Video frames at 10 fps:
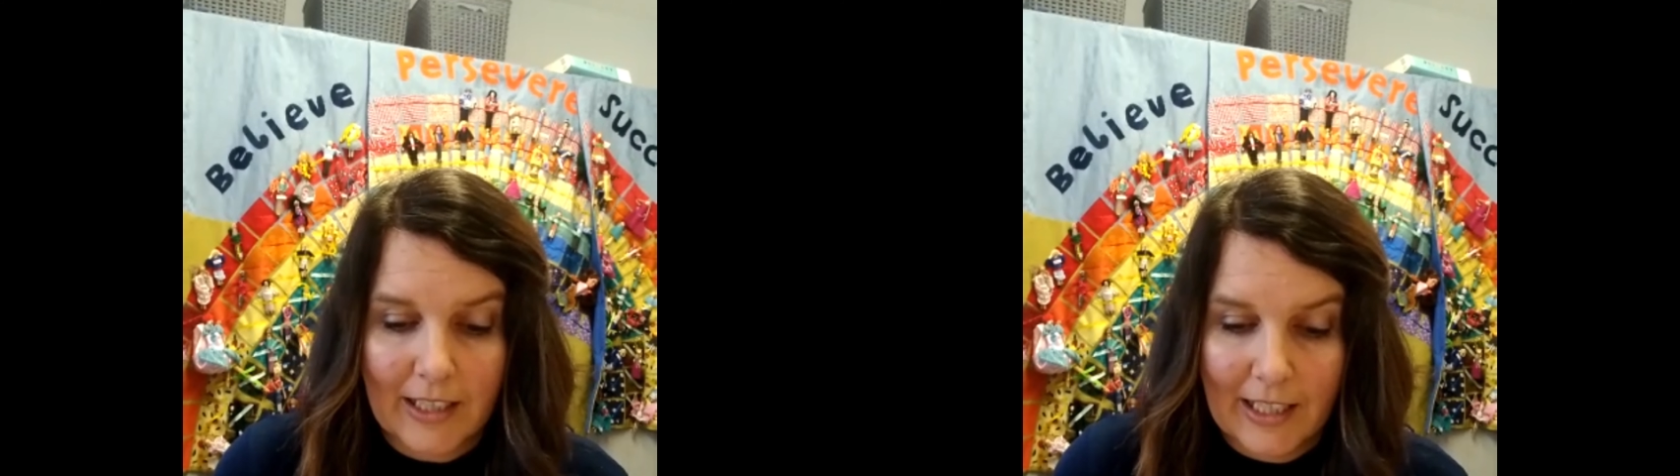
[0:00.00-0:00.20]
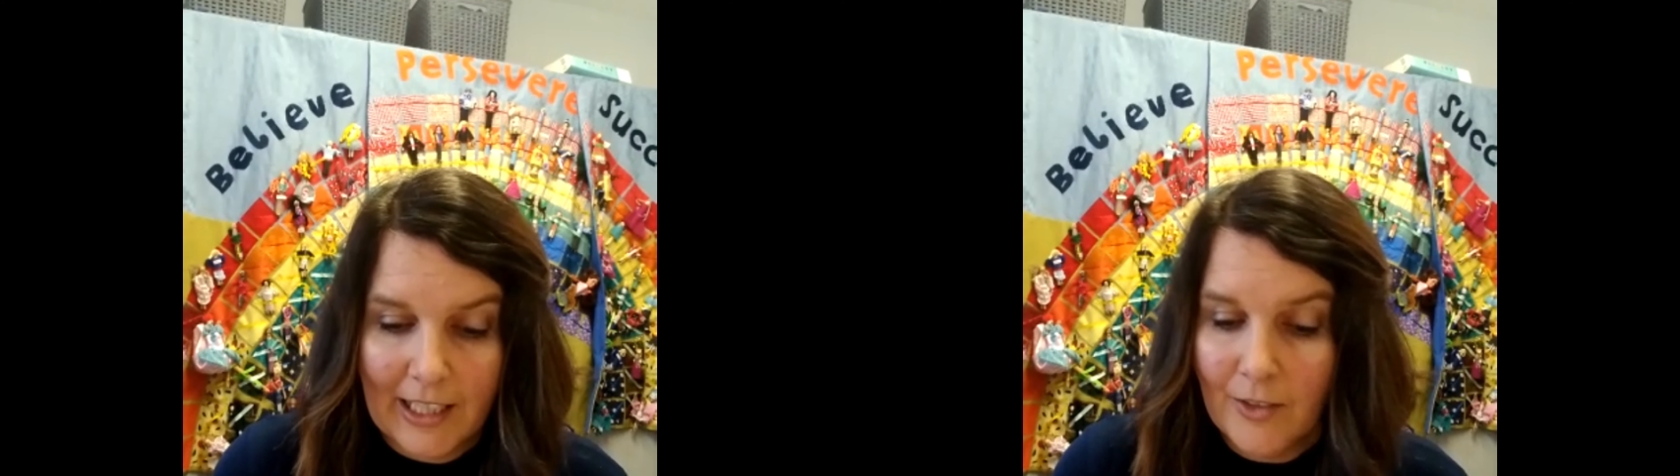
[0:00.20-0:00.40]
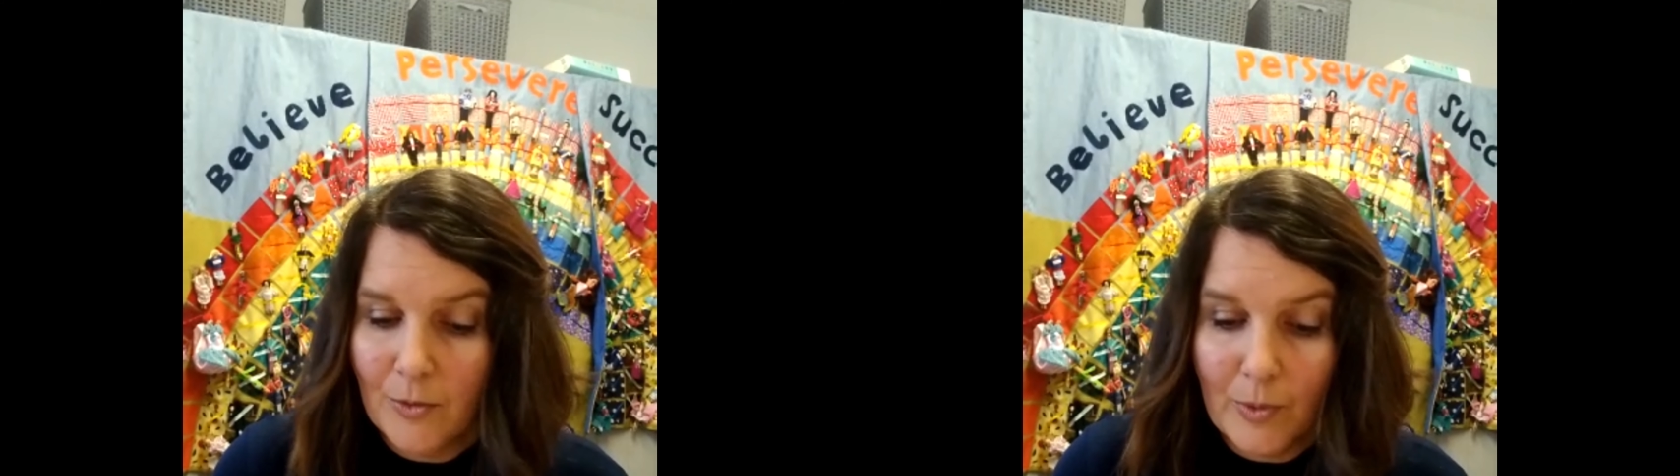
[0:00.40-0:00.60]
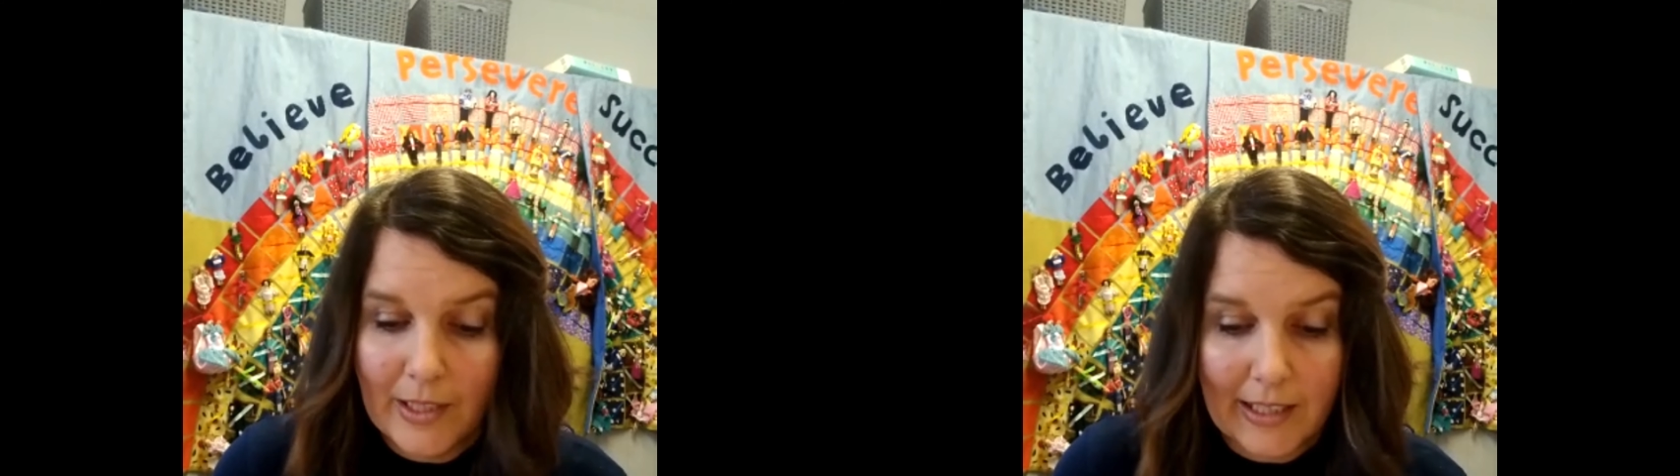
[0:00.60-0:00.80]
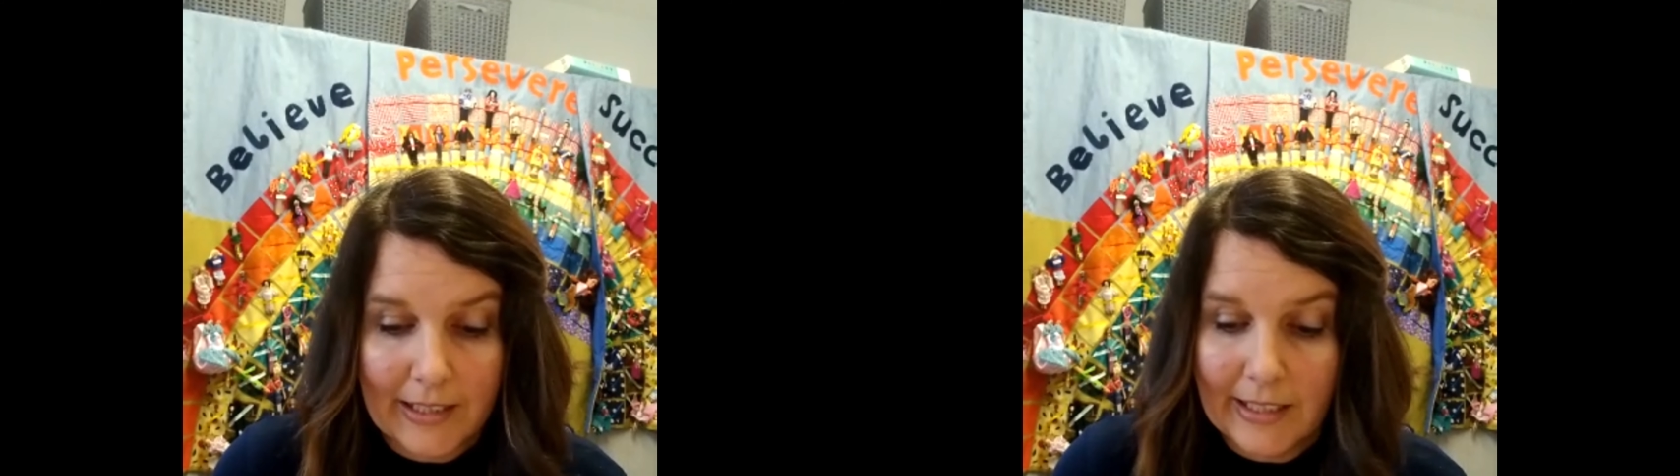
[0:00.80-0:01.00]
even when
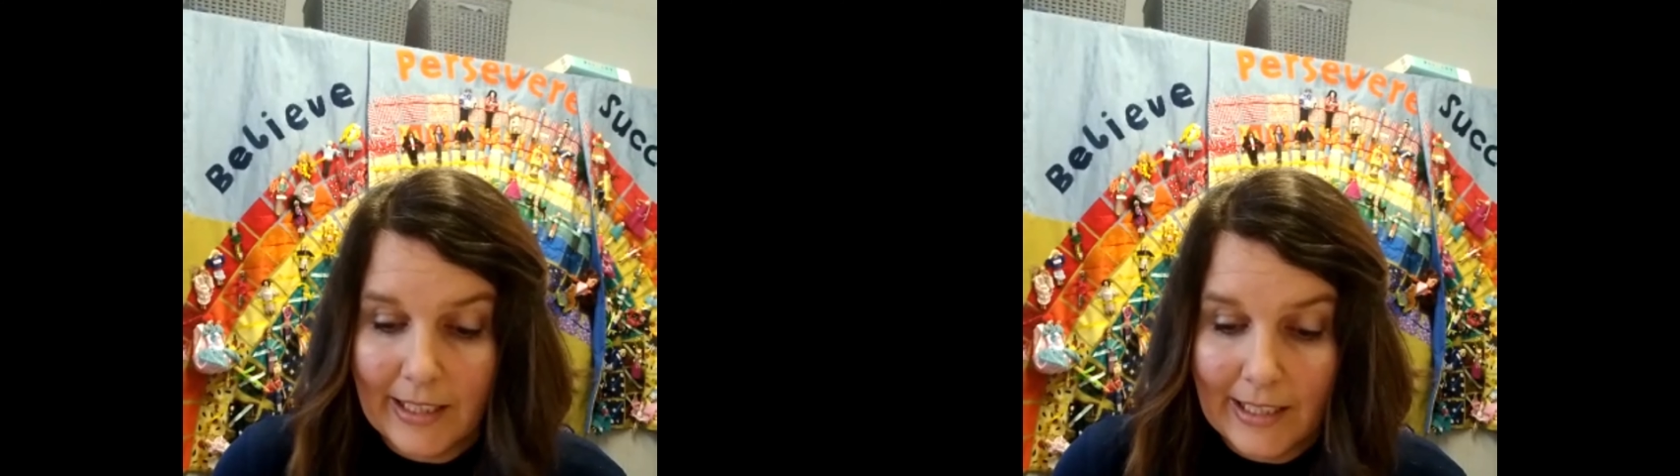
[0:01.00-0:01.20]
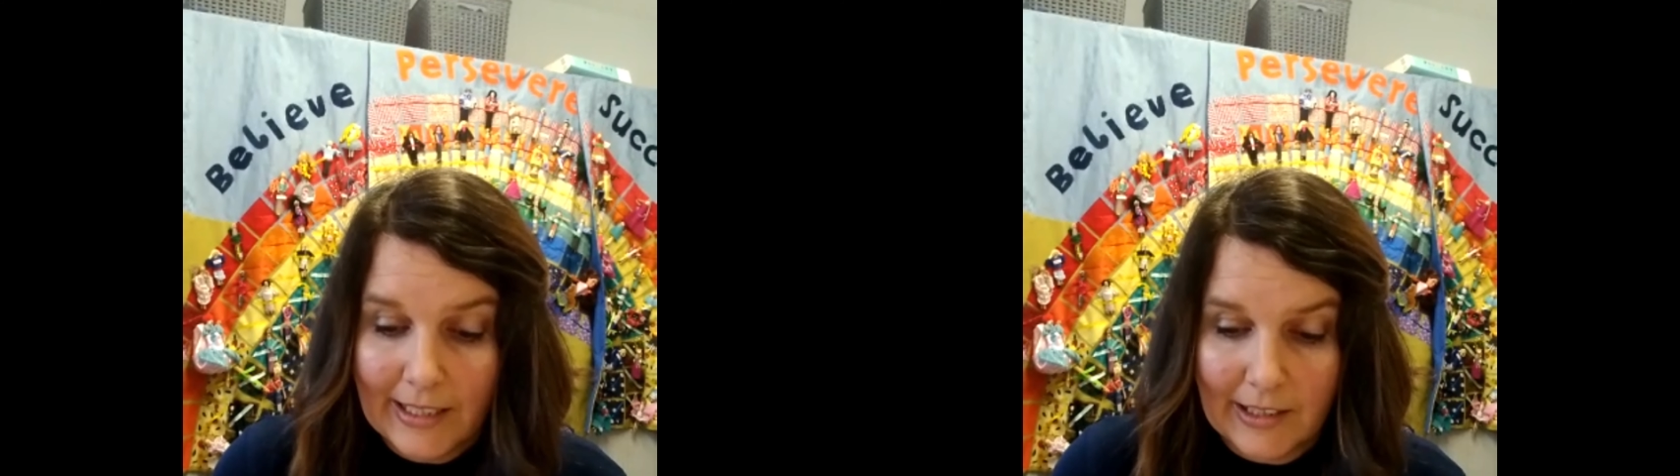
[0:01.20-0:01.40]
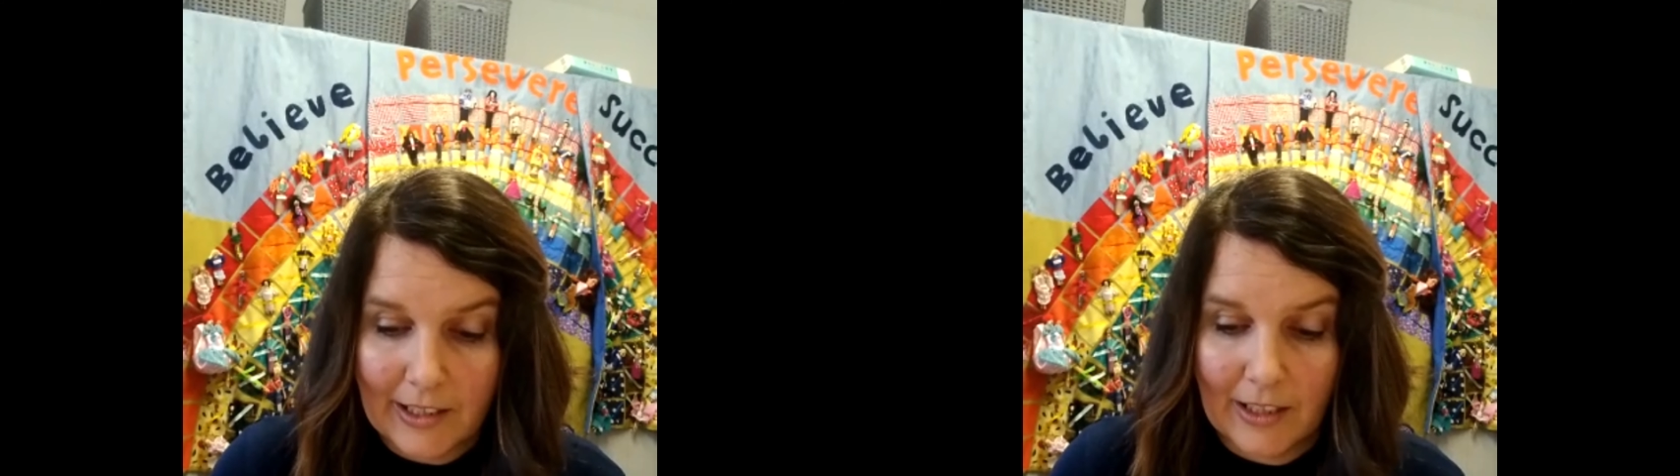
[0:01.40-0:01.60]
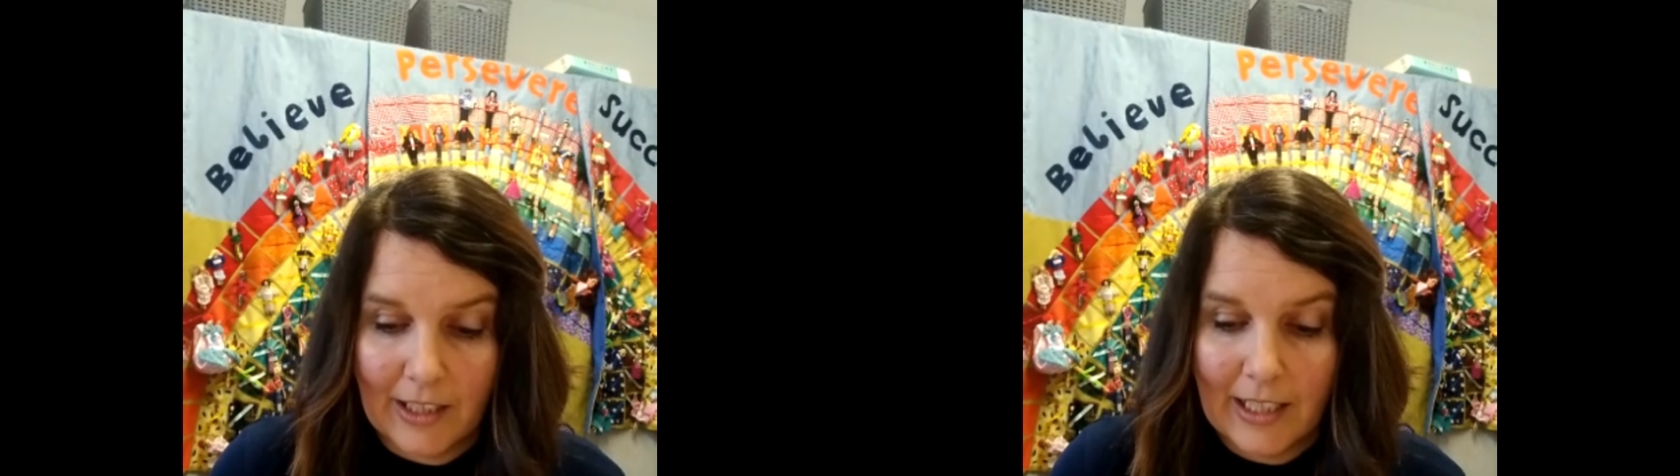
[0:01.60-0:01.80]
they didn't listen,